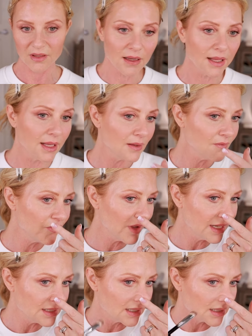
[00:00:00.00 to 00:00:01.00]
I am
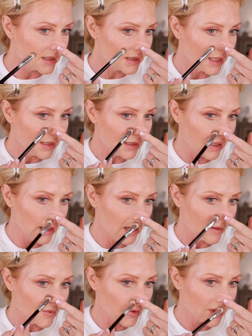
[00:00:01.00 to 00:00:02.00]
finding that lately
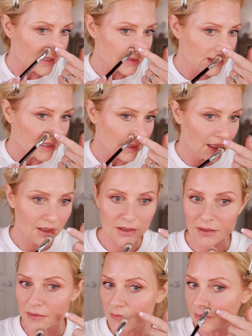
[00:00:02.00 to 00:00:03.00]
I'm creasing
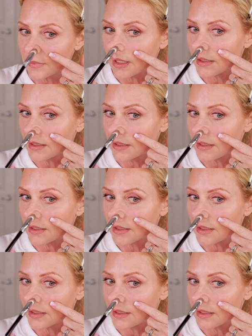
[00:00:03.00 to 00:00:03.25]
here,